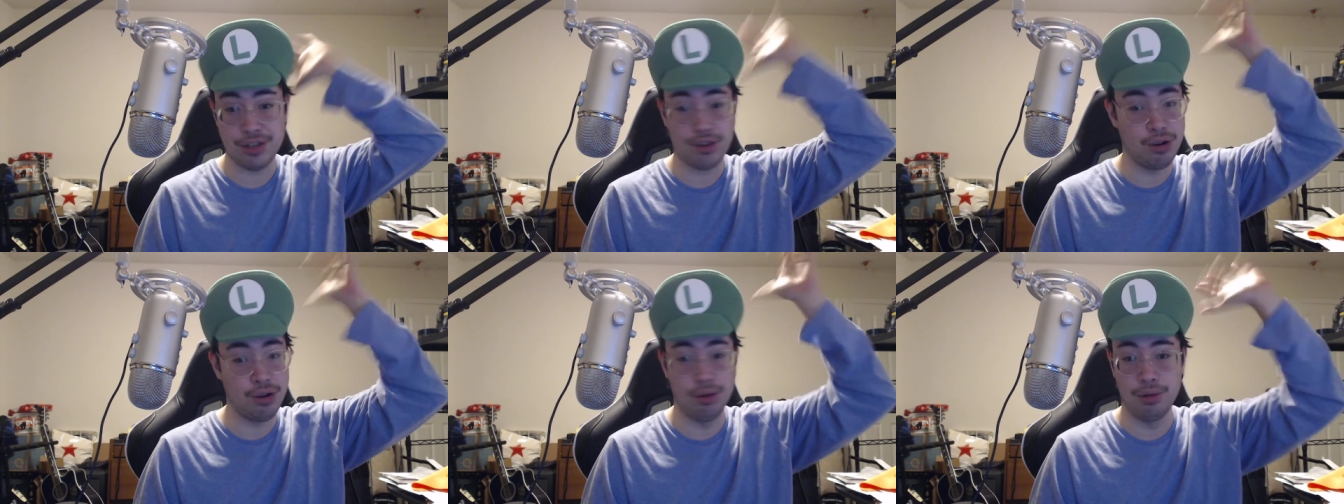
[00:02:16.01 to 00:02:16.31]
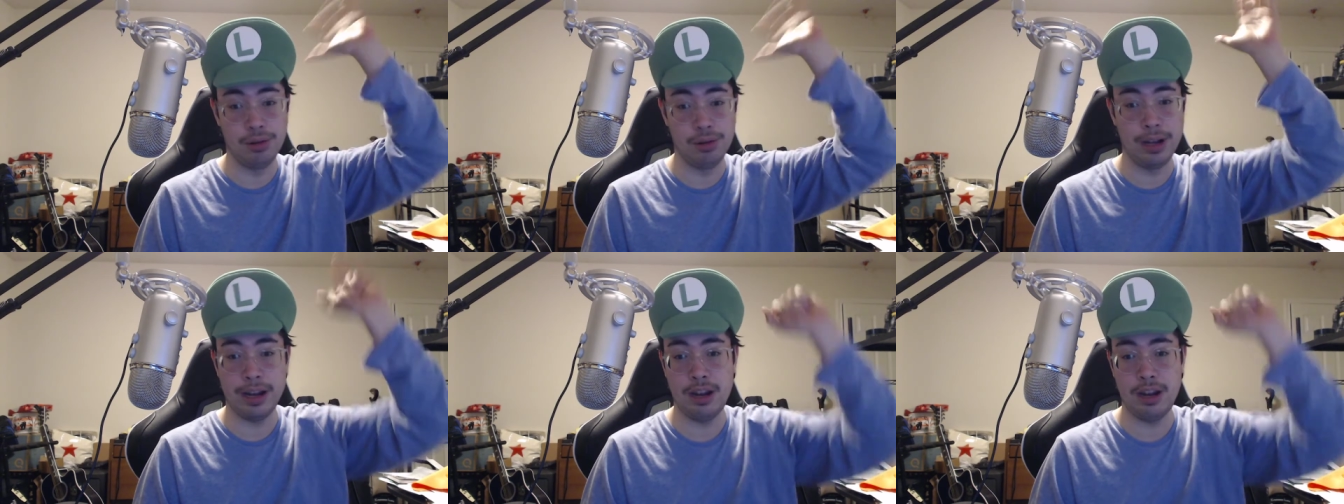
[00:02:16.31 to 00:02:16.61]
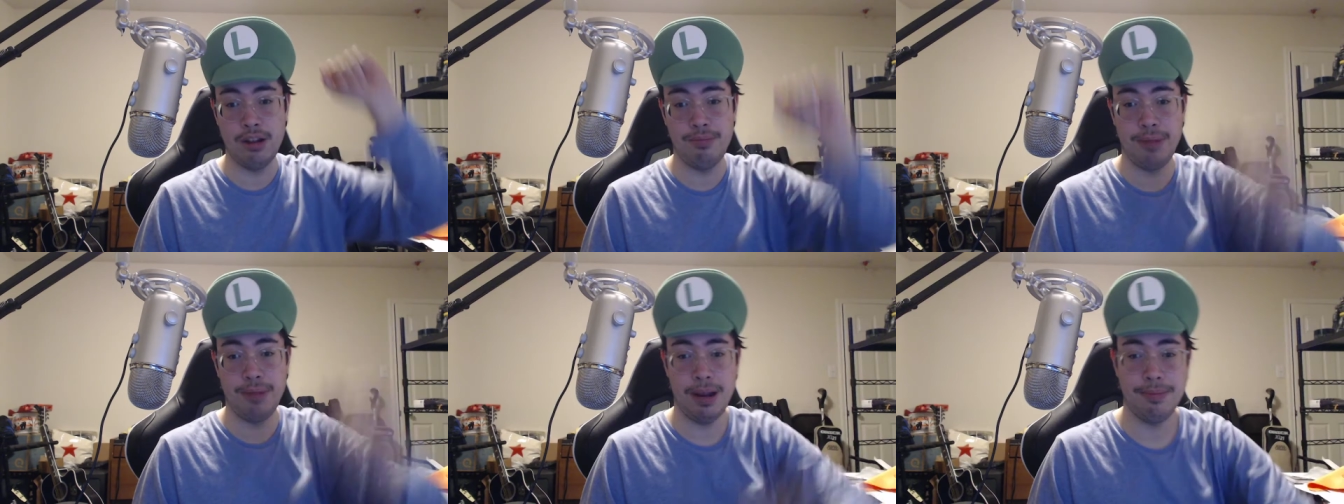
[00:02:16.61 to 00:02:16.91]
cold like
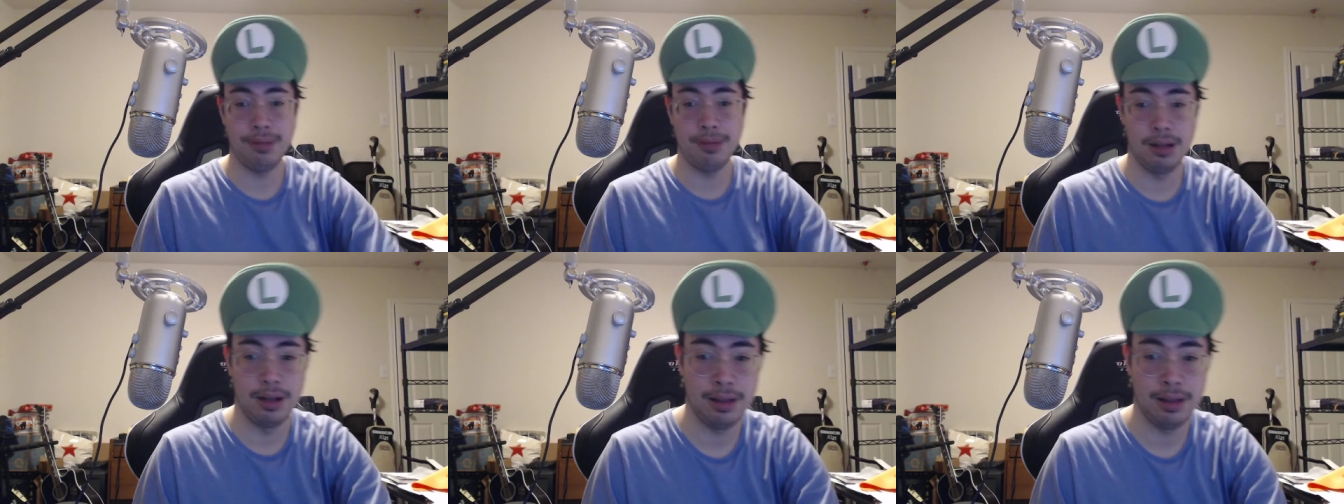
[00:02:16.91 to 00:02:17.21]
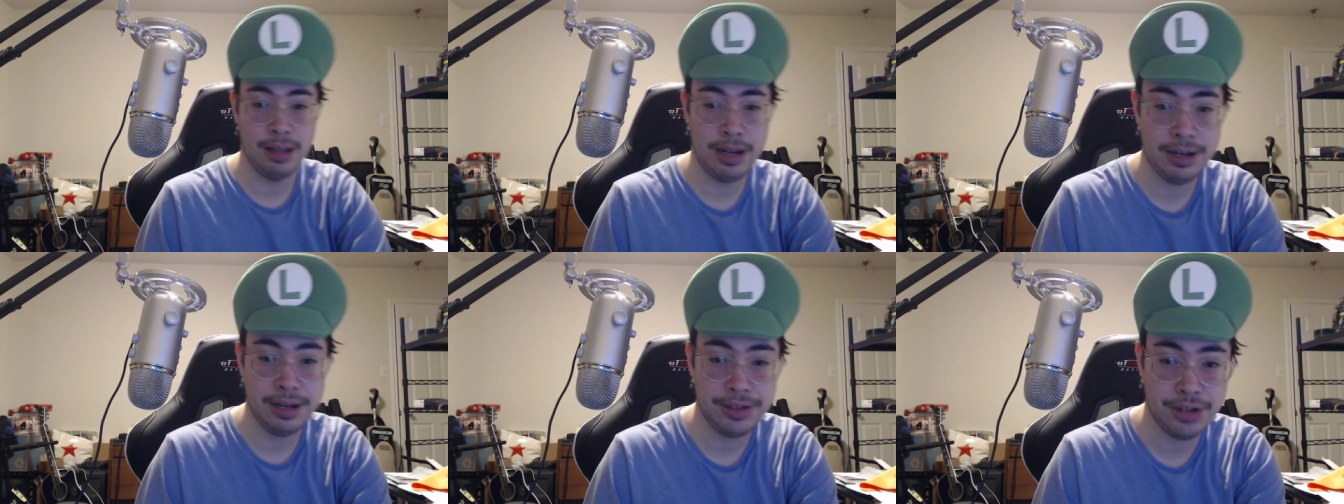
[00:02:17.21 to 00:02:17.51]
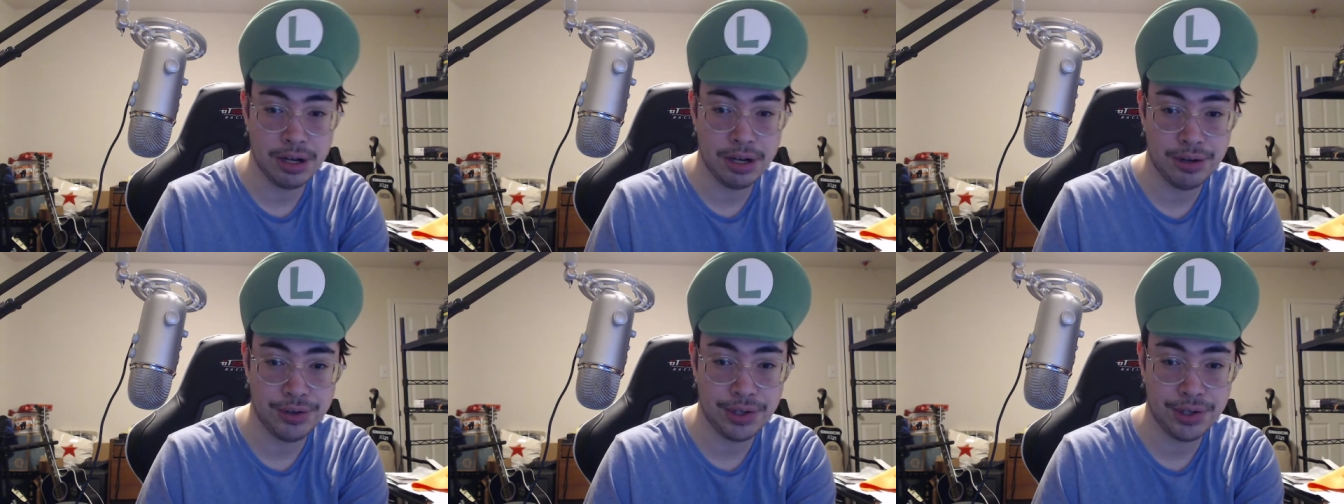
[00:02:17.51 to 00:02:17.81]
you people on the East
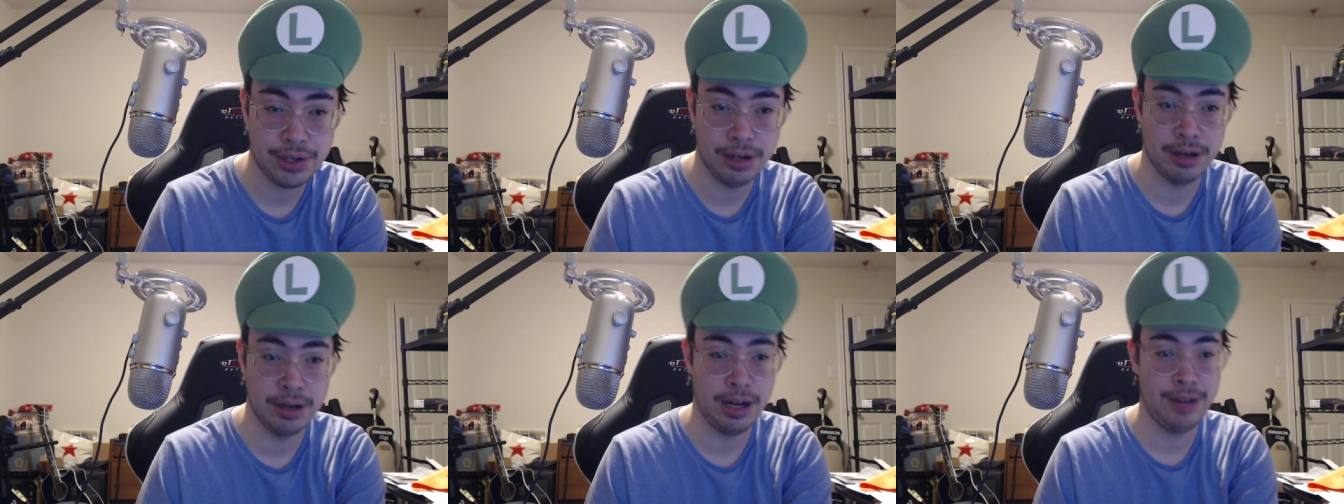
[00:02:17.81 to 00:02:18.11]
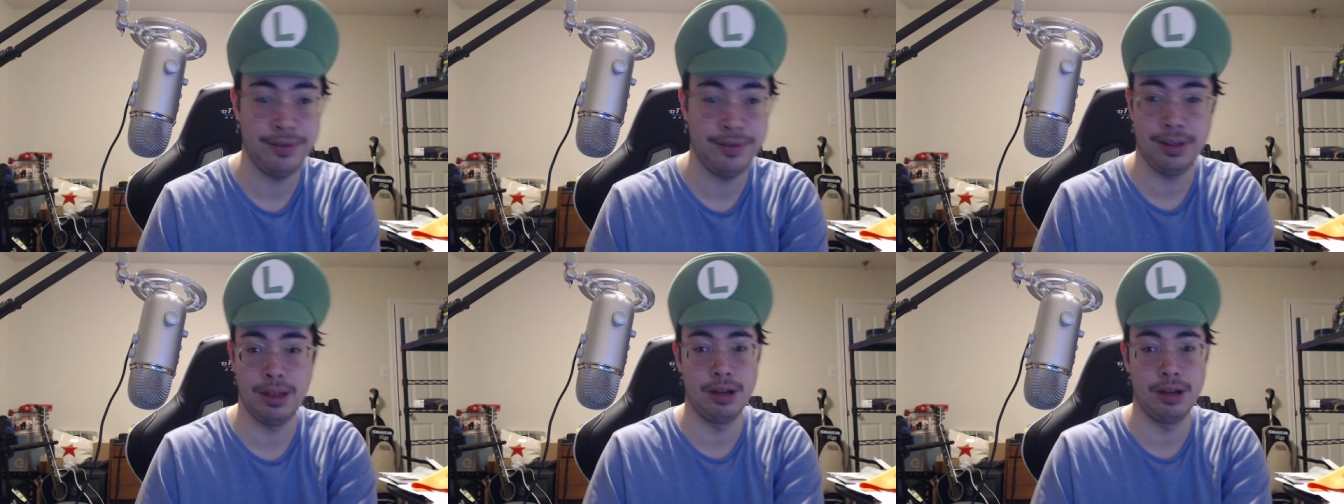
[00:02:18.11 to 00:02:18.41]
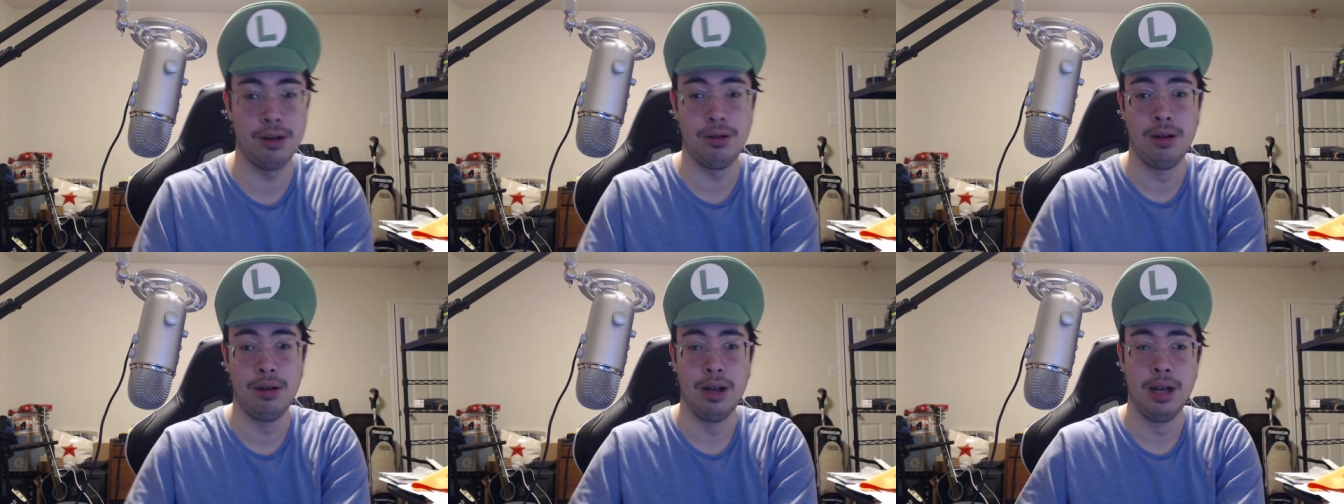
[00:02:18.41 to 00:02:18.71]
Coast are, even
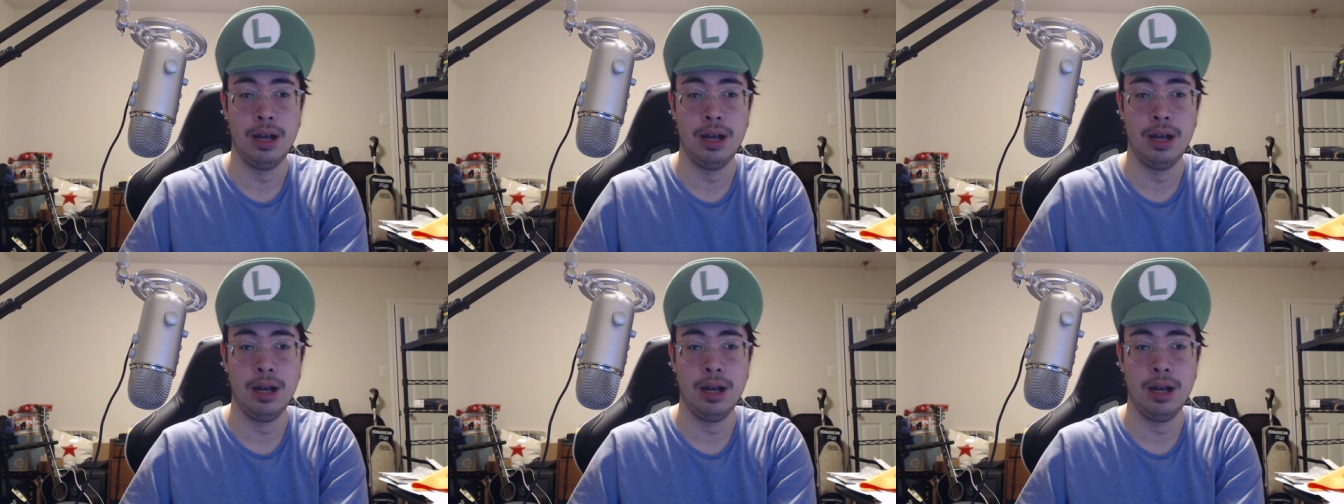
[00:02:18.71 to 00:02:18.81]
though